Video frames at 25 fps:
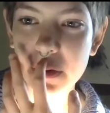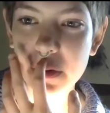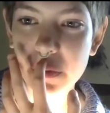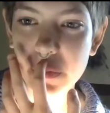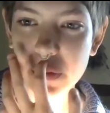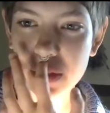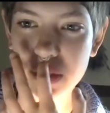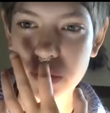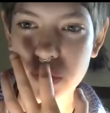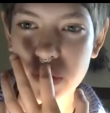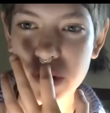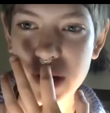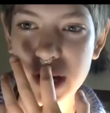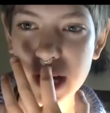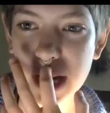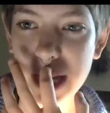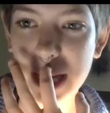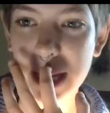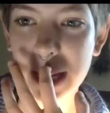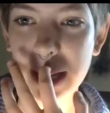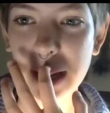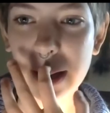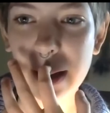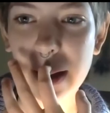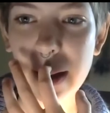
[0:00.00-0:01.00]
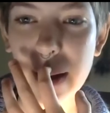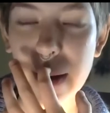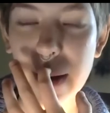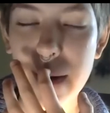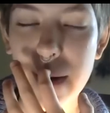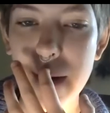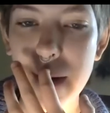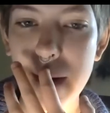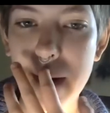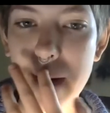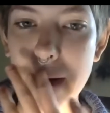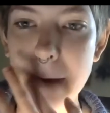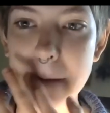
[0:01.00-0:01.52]
with Jorge.
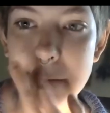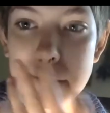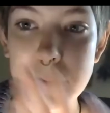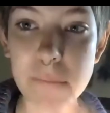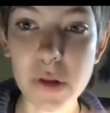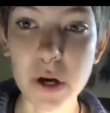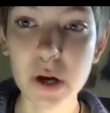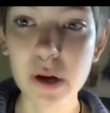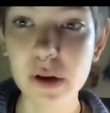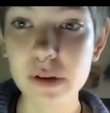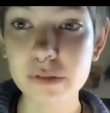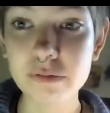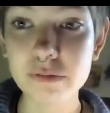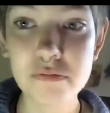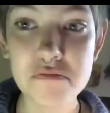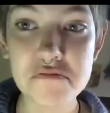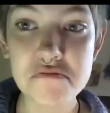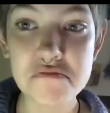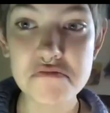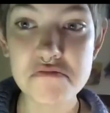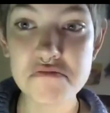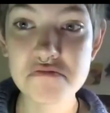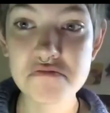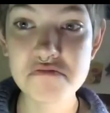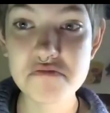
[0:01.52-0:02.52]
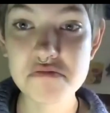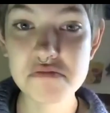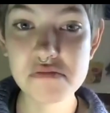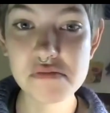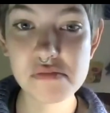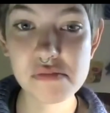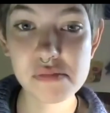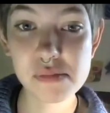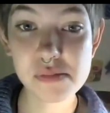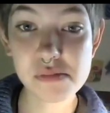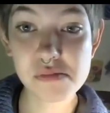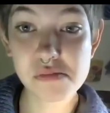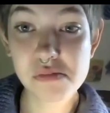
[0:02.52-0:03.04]
Oh.
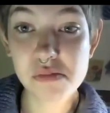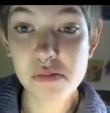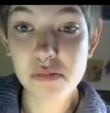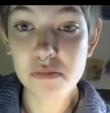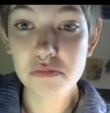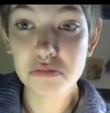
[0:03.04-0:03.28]
mm.